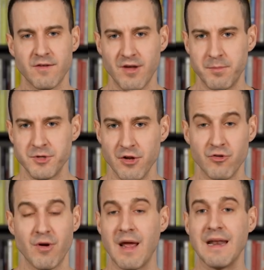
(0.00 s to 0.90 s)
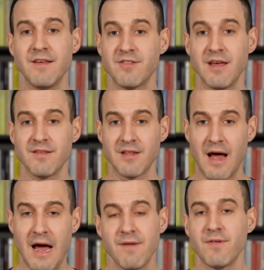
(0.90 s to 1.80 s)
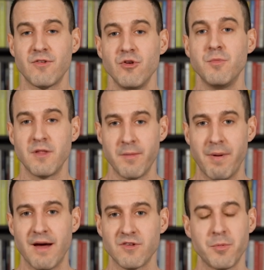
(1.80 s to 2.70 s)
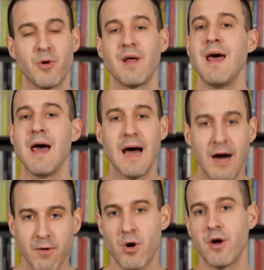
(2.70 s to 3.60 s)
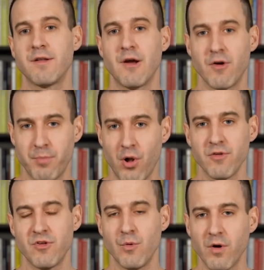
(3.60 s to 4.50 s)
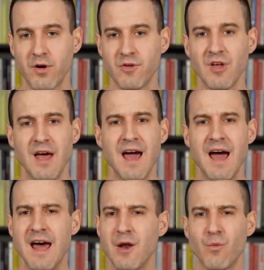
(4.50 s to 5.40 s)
assumptions, or at least things that I've assumed in the past about how monetary policy works, and it